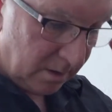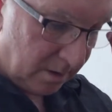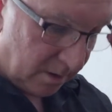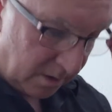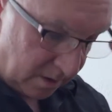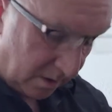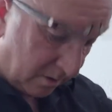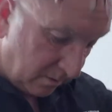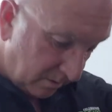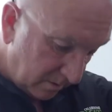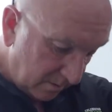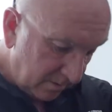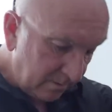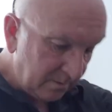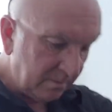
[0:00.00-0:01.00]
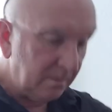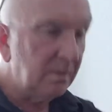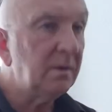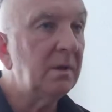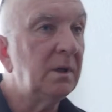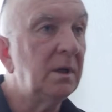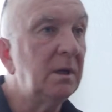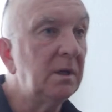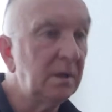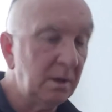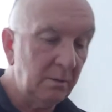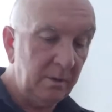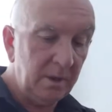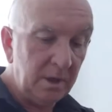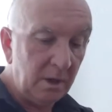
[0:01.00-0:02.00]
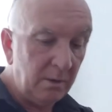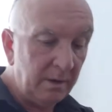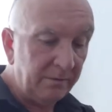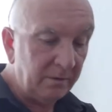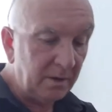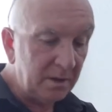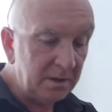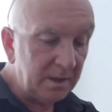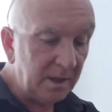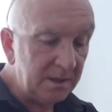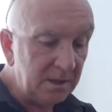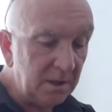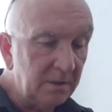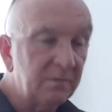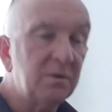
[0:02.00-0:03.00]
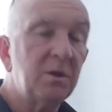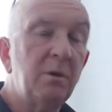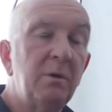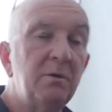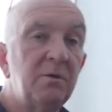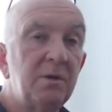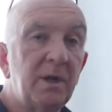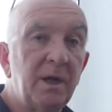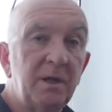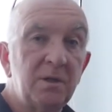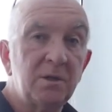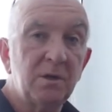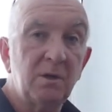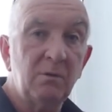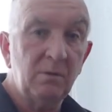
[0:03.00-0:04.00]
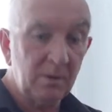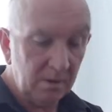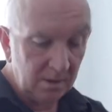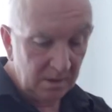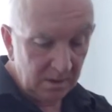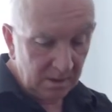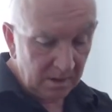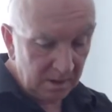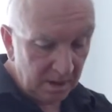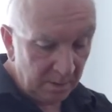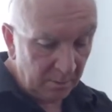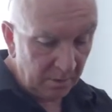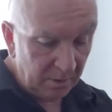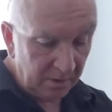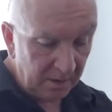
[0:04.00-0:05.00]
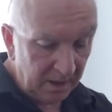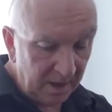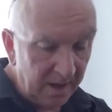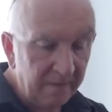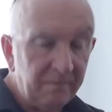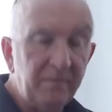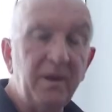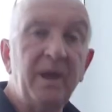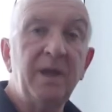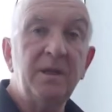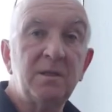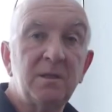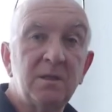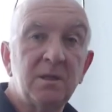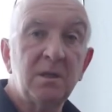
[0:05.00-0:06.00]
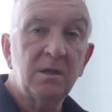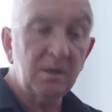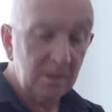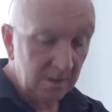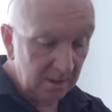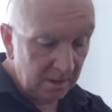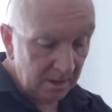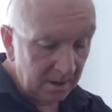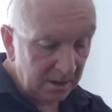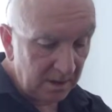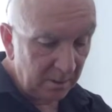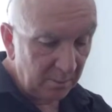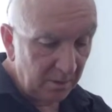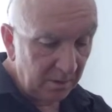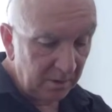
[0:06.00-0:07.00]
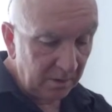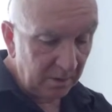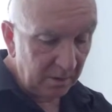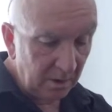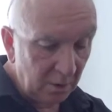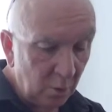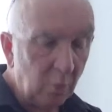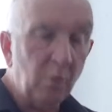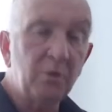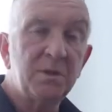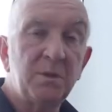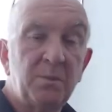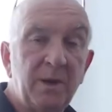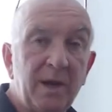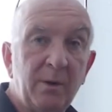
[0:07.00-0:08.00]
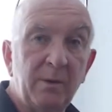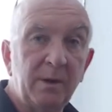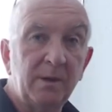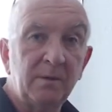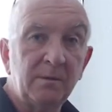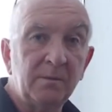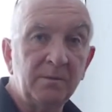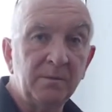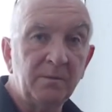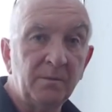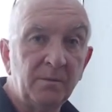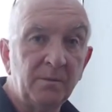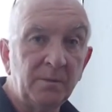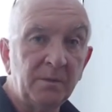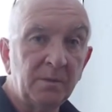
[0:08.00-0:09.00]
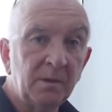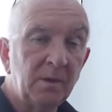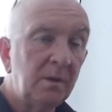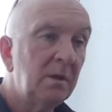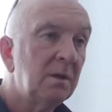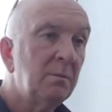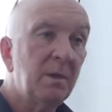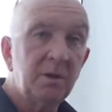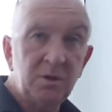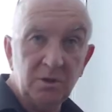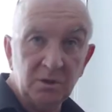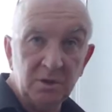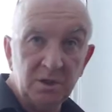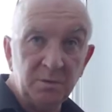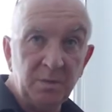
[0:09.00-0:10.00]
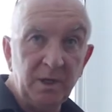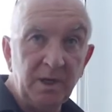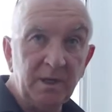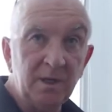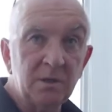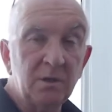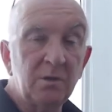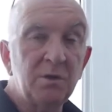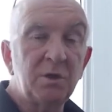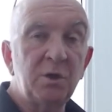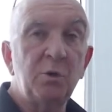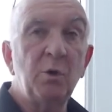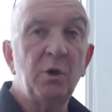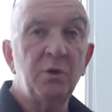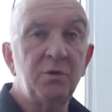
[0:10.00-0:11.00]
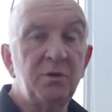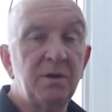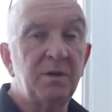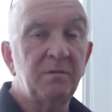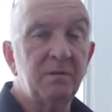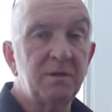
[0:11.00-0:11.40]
So, here we go, I've got a setting of 200 ISO, I'm on f8, and I'm on 1/4 power. My shutter speed is on 200th of a